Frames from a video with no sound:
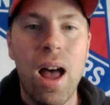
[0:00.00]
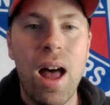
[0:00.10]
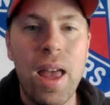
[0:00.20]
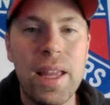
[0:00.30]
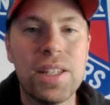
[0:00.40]

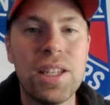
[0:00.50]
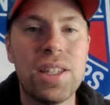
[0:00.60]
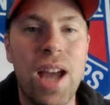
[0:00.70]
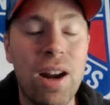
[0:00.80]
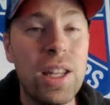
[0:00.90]
It's
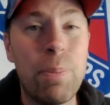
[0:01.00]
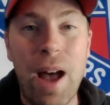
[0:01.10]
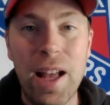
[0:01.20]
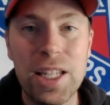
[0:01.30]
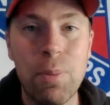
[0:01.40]
entirely
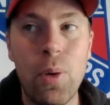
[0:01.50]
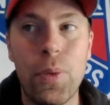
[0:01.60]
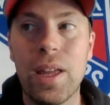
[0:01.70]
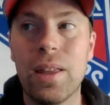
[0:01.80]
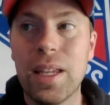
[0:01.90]
possible
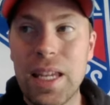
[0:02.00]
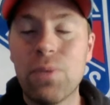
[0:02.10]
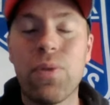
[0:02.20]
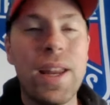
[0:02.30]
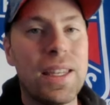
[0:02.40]
that
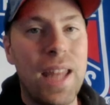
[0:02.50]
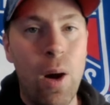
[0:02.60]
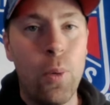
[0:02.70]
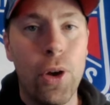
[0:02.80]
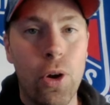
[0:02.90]
he right
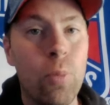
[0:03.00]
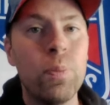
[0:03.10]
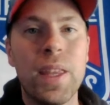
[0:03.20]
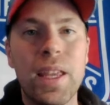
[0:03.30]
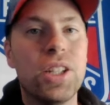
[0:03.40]
now, though,
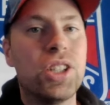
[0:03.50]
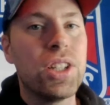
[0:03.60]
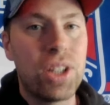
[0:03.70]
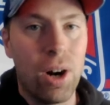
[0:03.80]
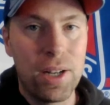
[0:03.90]
is
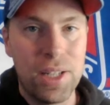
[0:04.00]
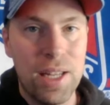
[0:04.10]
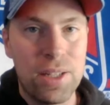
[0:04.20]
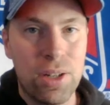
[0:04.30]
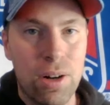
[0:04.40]
just starting to
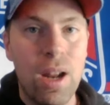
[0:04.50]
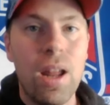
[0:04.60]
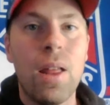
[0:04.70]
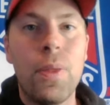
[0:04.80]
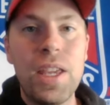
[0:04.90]
enter
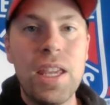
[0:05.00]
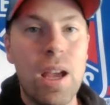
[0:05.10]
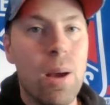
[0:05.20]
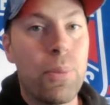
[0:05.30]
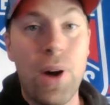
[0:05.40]

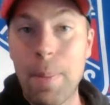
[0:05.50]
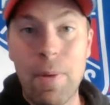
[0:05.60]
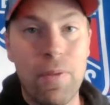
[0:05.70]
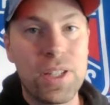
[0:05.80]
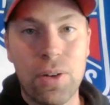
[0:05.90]
the prime
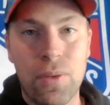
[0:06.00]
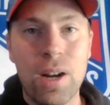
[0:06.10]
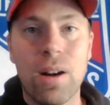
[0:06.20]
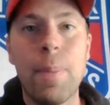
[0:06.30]
of his career.